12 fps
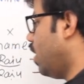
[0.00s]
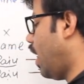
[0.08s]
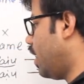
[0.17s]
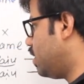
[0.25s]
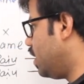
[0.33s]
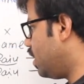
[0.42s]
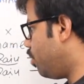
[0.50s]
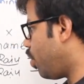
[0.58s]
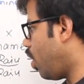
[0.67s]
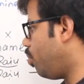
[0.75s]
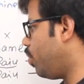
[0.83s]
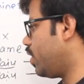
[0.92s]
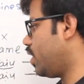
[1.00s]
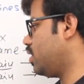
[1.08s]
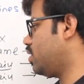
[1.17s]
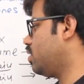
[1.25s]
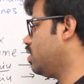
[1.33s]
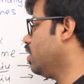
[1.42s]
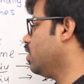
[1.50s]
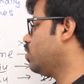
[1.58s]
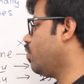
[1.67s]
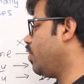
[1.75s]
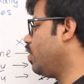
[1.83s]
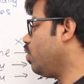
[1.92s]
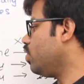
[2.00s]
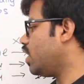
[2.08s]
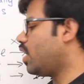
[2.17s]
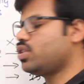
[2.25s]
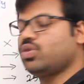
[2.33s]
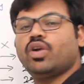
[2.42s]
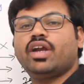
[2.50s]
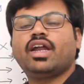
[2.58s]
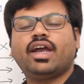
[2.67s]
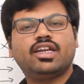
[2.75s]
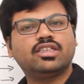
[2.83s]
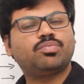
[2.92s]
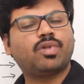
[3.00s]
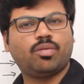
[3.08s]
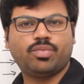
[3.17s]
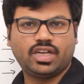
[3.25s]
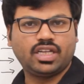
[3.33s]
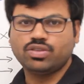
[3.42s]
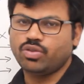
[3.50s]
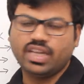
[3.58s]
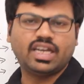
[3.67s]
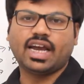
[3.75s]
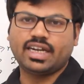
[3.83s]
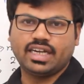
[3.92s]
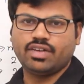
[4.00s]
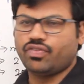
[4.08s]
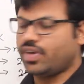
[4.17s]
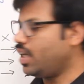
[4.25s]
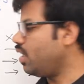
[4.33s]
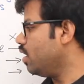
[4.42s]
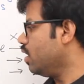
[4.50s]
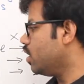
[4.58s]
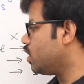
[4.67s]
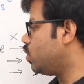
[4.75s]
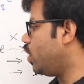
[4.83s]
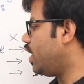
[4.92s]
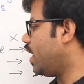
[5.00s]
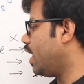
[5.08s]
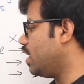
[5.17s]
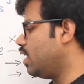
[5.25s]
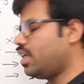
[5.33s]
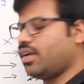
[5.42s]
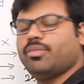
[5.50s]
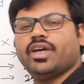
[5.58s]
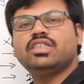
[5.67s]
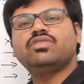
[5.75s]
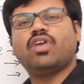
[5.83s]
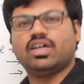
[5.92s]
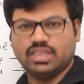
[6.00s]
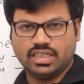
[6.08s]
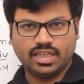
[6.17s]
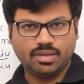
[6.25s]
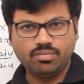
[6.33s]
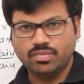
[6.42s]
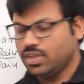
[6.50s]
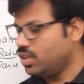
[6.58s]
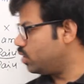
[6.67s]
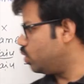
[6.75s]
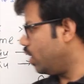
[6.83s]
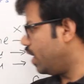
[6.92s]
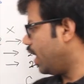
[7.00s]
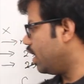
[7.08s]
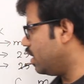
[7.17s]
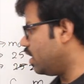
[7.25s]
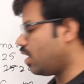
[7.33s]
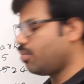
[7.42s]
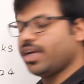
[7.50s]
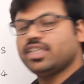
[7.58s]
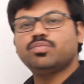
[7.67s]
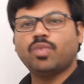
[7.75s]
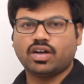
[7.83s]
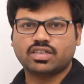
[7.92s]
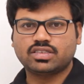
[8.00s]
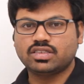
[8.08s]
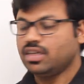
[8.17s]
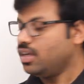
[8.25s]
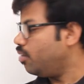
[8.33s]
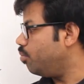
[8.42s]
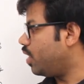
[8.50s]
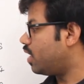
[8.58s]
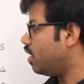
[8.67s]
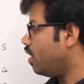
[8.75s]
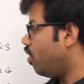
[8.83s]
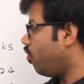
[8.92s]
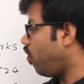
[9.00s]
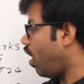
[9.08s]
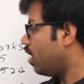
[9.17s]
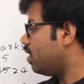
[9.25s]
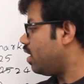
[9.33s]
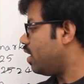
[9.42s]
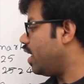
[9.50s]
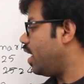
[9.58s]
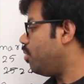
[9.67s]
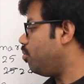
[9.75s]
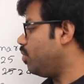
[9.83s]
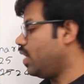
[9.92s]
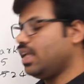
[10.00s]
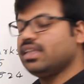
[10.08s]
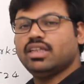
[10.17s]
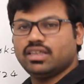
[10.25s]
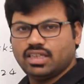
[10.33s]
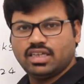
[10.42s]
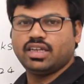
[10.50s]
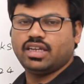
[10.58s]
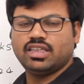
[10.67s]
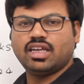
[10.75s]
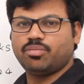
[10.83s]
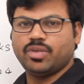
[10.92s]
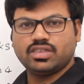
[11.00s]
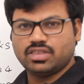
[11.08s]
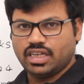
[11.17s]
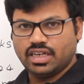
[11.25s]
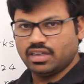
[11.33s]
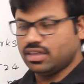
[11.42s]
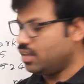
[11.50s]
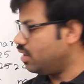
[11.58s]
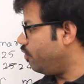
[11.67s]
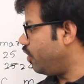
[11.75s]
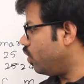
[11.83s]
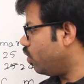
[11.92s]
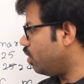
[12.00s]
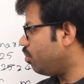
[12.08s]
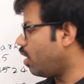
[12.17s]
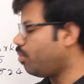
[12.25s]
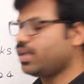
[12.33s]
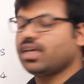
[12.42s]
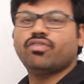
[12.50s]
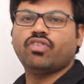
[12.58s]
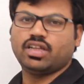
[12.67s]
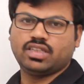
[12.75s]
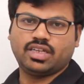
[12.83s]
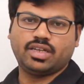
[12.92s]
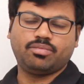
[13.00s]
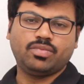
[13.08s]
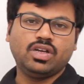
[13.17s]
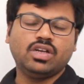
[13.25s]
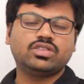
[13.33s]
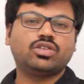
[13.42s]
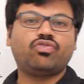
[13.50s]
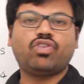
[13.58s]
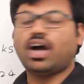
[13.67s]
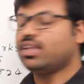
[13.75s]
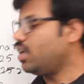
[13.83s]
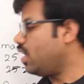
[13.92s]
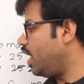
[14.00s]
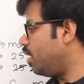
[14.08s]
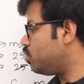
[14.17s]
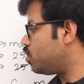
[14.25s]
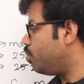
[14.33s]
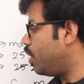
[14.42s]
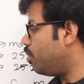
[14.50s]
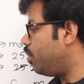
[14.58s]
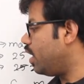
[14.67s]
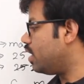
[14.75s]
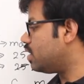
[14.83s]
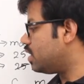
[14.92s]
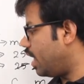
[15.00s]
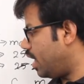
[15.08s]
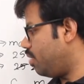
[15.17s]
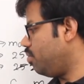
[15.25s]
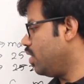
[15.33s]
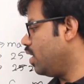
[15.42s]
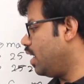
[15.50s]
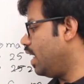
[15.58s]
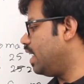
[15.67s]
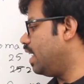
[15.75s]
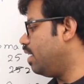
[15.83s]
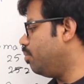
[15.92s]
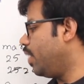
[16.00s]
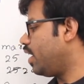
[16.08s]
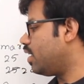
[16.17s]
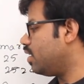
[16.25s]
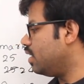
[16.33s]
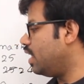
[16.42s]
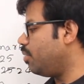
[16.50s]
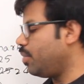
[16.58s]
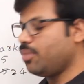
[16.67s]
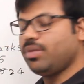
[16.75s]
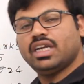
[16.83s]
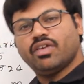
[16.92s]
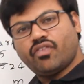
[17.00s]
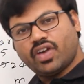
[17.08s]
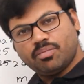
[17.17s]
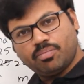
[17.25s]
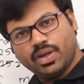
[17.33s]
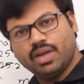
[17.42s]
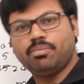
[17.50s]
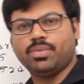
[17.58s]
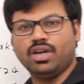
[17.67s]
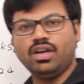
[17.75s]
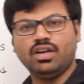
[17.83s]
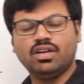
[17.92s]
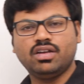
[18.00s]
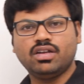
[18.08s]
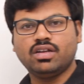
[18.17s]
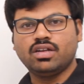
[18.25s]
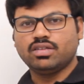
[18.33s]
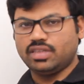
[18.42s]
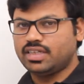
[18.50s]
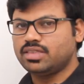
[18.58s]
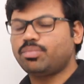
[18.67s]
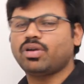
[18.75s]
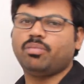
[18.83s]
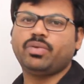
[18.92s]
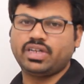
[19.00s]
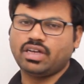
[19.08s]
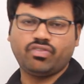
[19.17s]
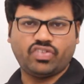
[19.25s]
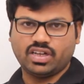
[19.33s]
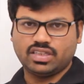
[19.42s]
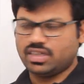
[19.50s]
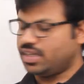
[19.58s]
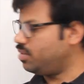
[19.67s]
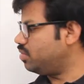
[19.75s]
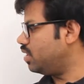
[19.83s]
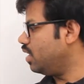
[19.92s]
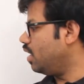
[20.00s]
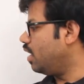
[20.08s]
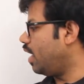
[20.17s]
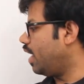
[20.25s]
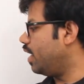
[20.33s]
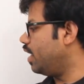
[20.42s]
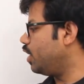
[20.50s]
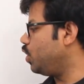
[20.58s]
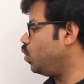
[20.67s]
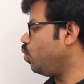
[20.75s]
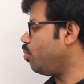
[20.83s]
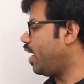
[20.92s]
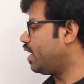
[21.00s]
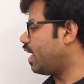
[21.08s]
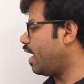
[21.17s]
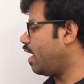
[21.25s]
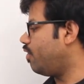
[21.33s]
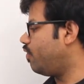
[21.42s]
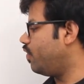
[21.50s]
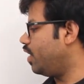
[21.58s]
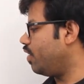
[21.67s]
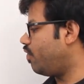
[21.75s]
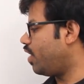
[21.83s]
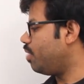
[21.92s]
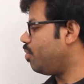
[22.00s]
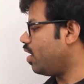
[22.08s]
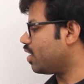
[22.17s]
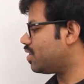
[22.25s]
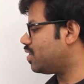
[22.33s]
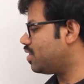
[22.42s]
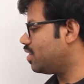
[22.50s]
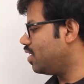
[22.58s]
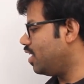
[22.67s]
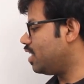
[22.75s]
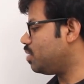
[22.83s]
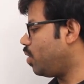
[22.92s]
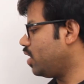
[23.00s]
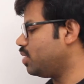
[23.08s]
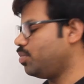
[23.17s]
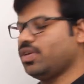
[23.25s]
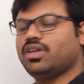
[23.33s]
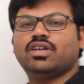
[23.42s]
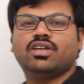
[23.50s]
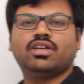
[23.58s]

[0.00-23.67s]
I see the properties. So we know that student ID's property is unique identifier. Student ID determines father name, student ID determines marks. But father name in the theory, that means we know the property of father name. So father names may be same, but they may be different people. That is the property of father names, and you might have different marks. It is possible.